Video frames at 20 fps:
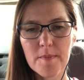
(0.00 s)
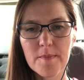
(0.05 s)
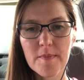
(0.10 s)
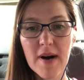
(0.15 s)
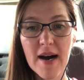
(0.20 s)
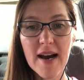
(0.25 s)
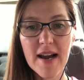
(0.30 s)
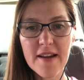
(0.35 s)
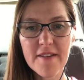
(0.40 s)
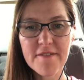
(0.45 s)

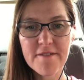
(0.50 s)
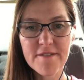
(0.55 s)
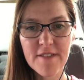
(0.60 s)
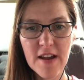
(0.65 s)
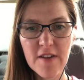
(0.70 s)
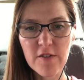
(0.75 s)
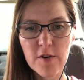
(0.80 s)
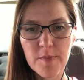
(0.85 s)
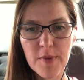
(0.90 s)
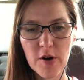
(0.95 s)
My
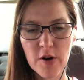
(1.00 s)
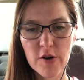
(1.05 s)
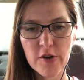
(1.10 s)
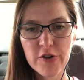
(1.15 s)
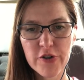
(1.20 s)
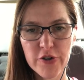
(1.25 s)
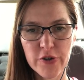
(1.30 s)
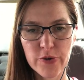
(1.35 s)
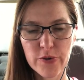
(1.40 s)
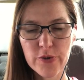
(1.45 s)
favorite pair of
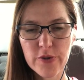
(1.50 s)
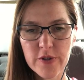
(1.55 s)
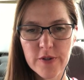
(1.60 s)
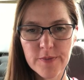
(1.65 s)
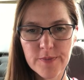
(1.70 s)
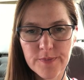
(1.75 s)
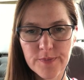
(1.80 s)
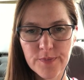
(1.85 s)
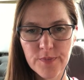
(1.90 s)
shoes